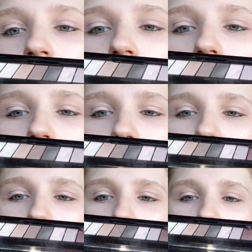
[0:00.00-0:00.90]

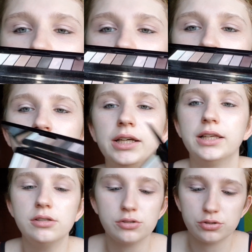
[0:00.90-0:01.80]
color.
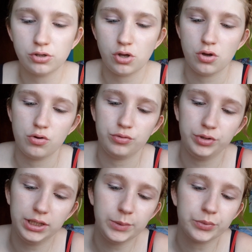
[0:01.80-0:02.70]
It looks
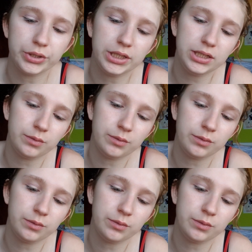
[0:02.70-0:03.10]
really pretty.